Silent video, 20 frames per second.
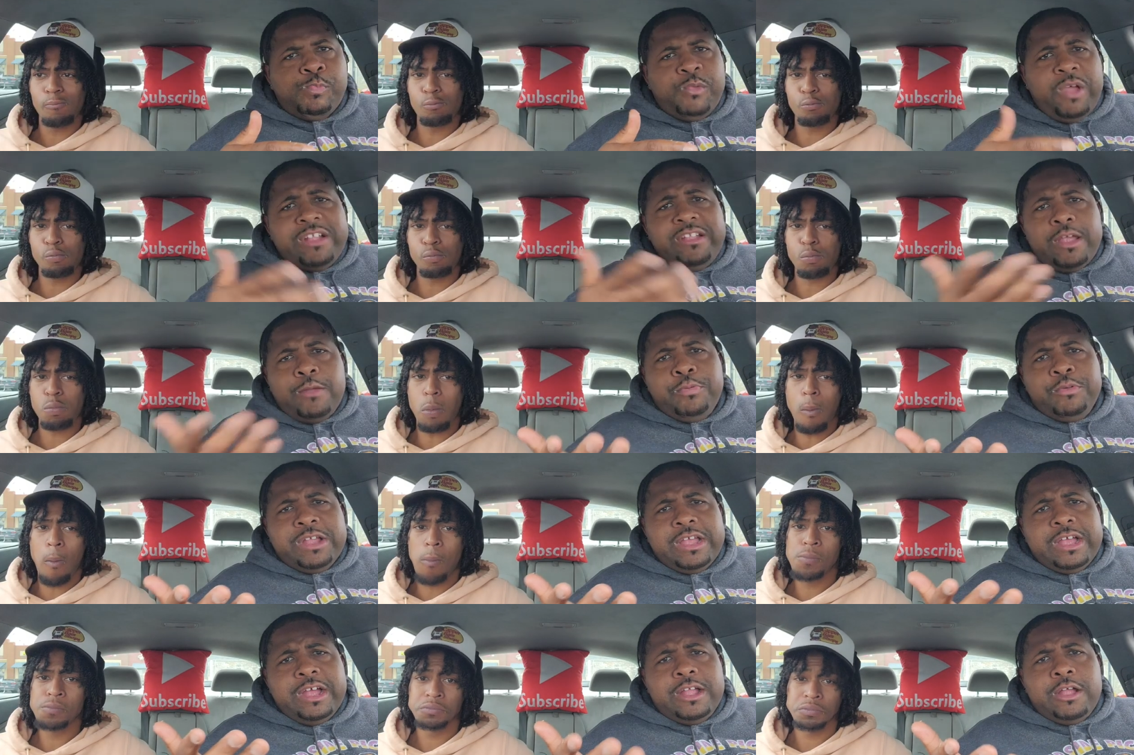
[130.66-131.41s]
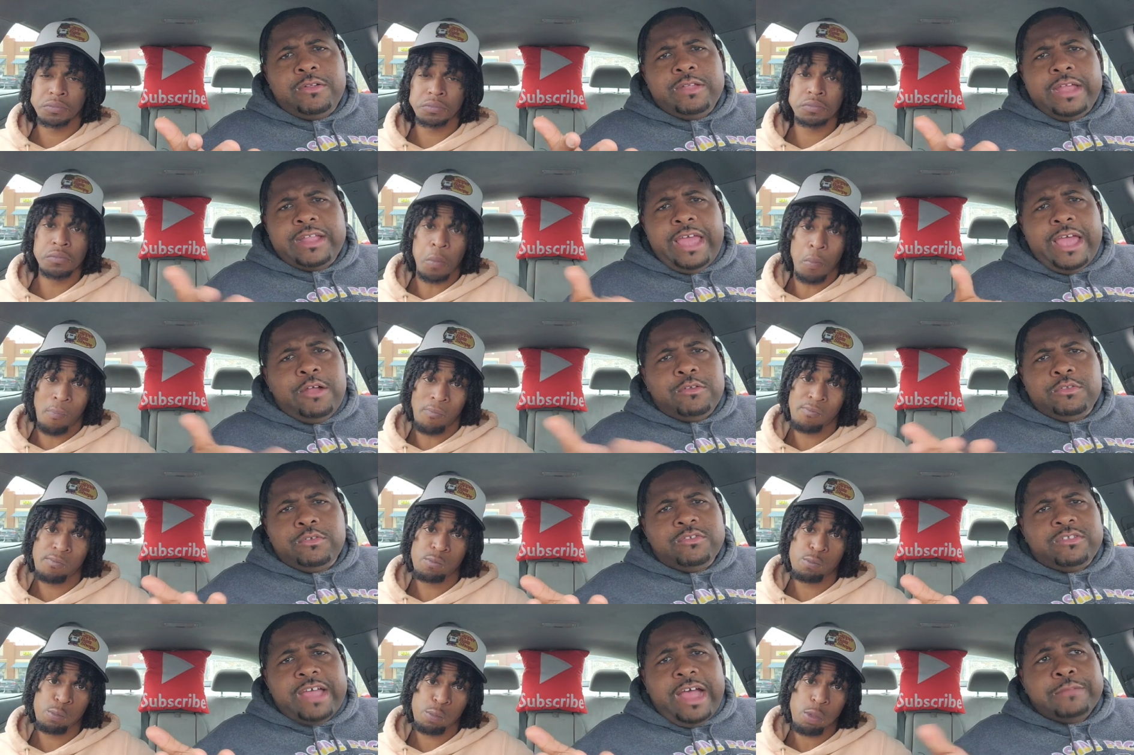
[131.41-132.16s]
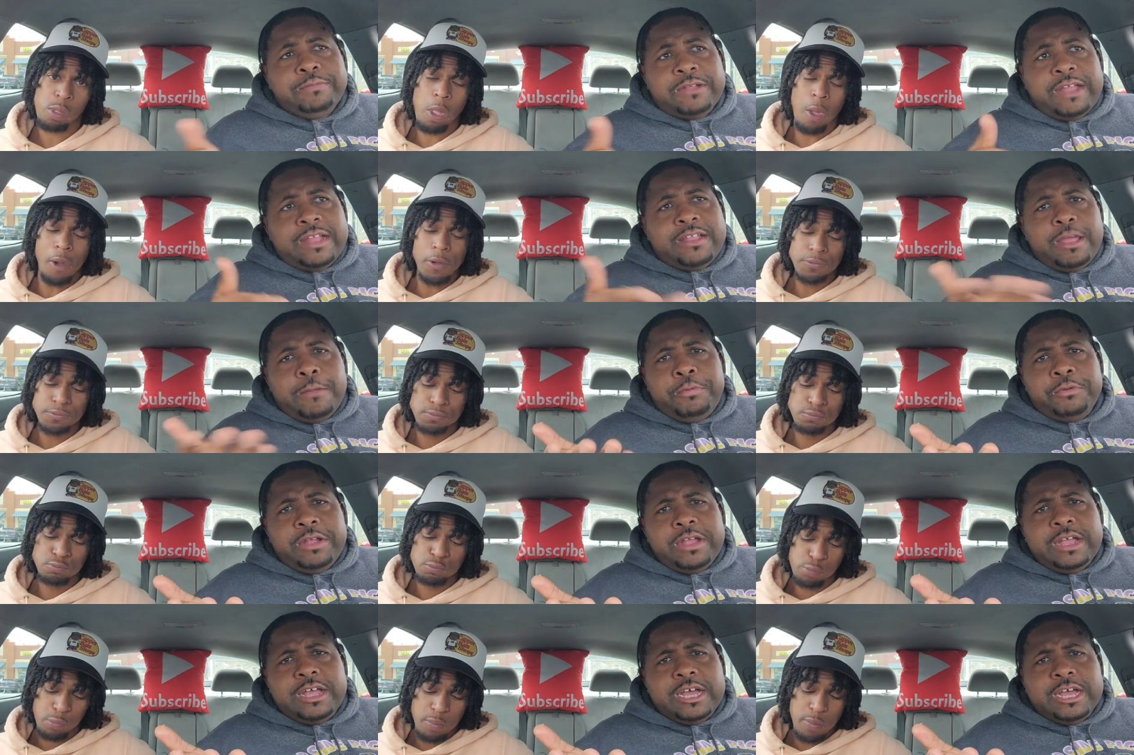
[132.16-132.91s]
Speaker 1: They did pretty good on that. They don't do tots, but they did
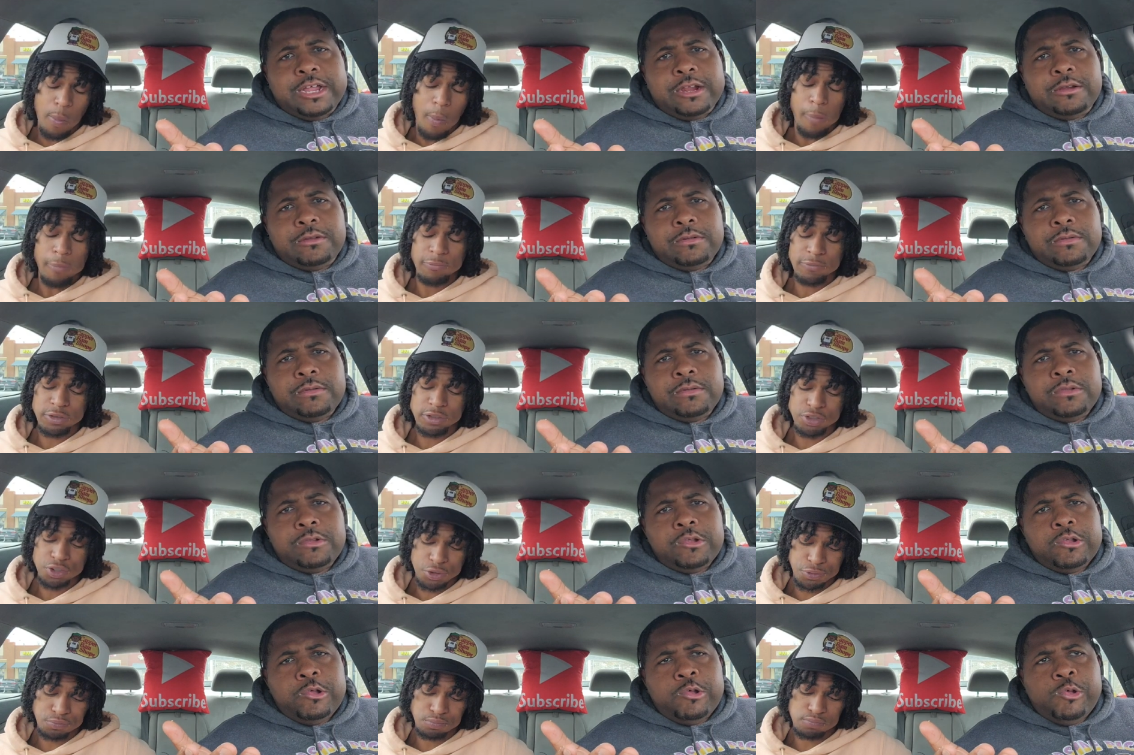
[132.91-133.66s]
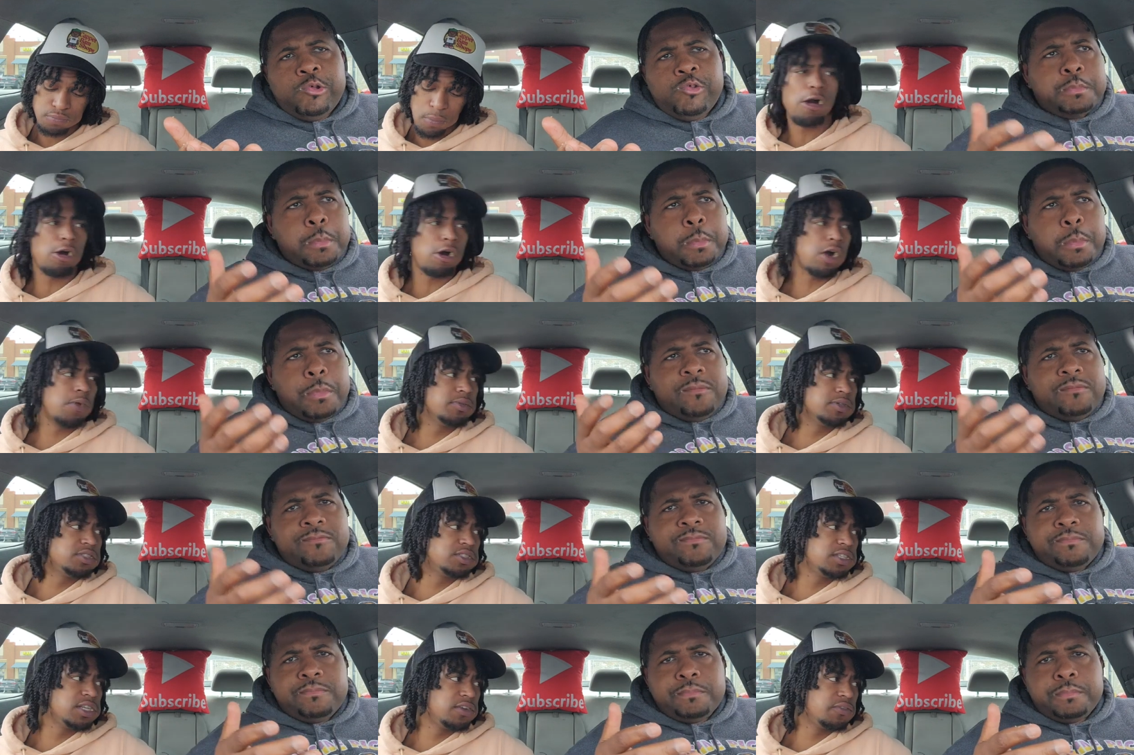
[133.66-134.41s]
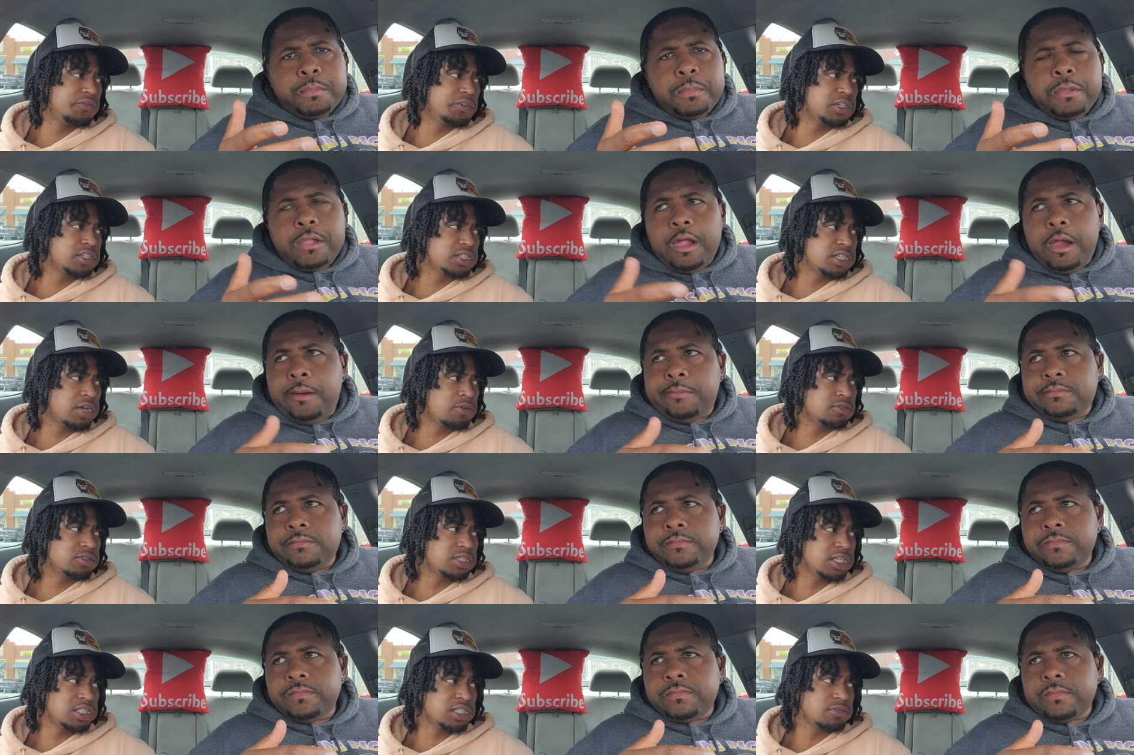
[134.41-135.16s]
pretty good. So Arby's did the fish
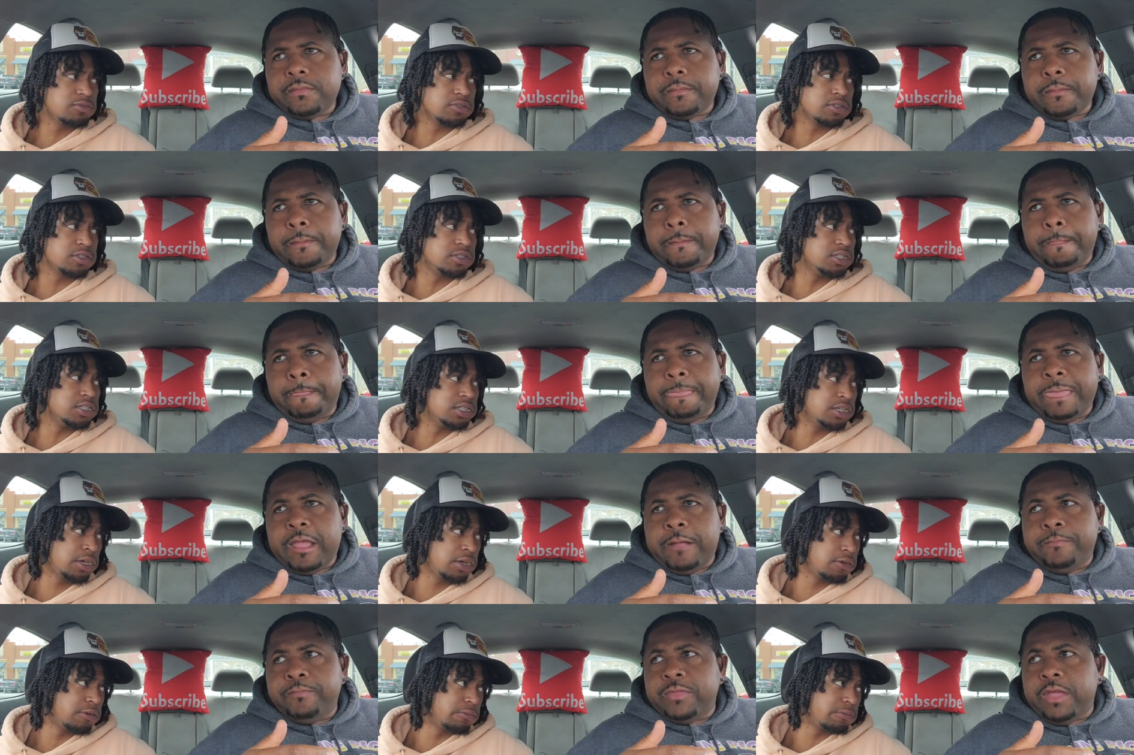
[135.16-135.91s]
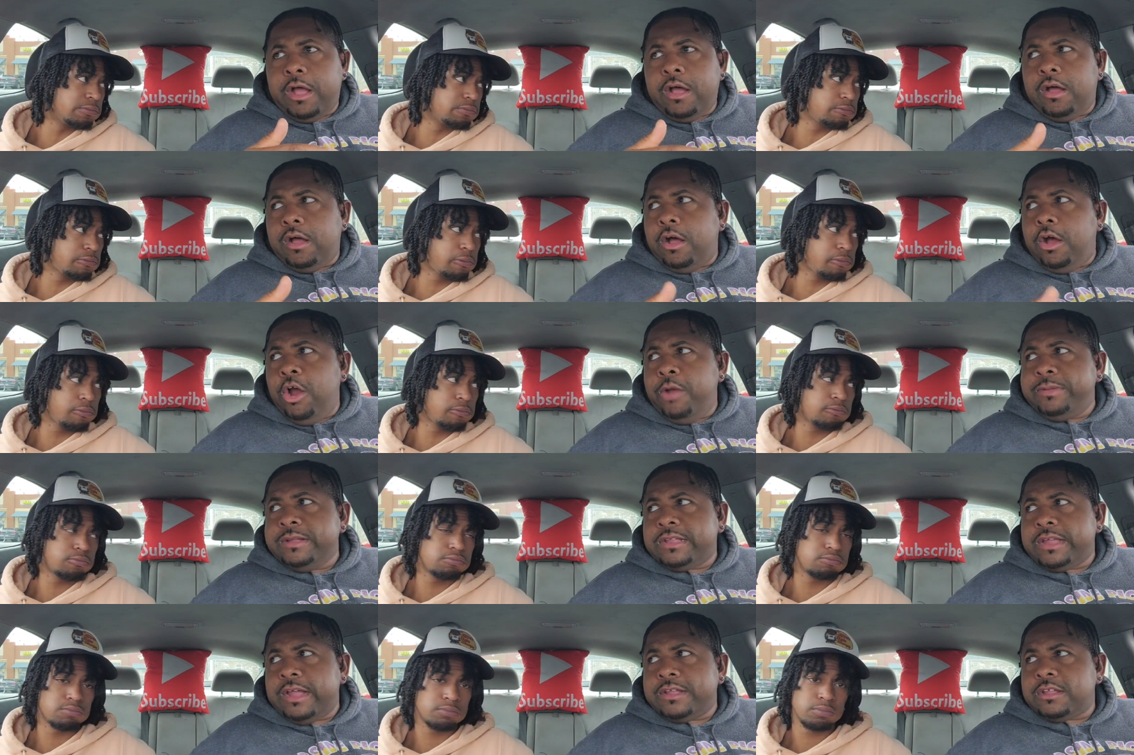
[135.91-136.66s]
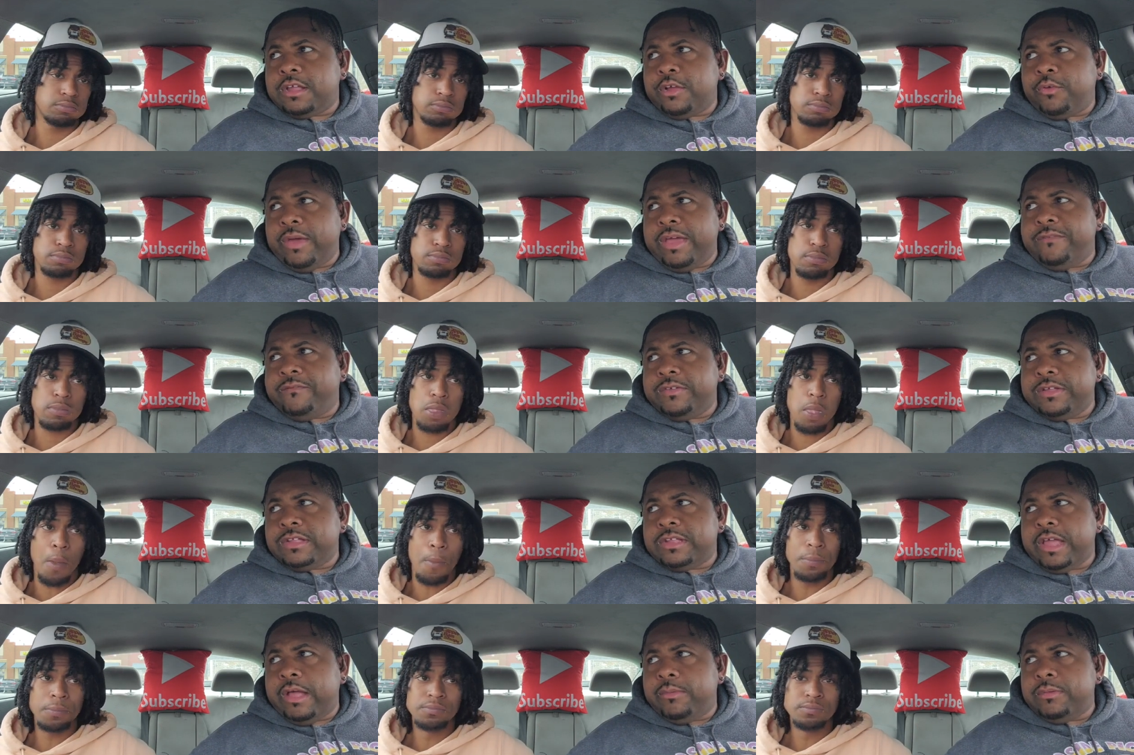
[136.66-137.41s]
sandwich. That shit was good as hell. Uh, Arby's has a great
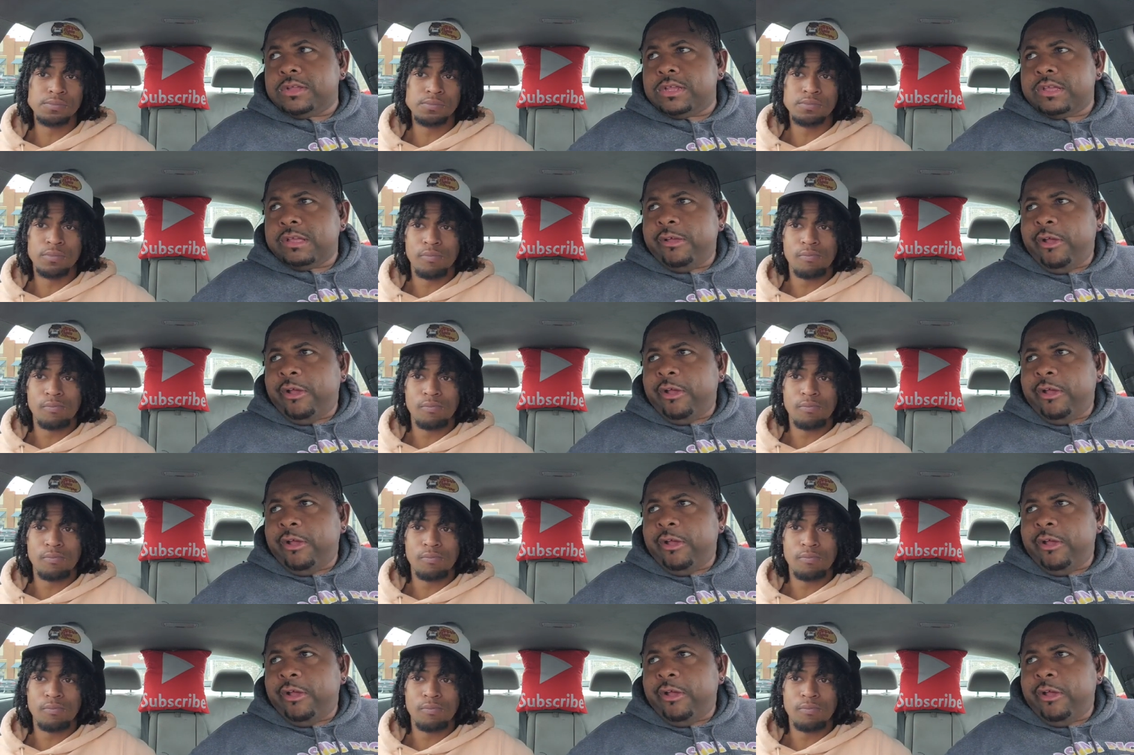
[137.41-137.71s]
fish sandwich.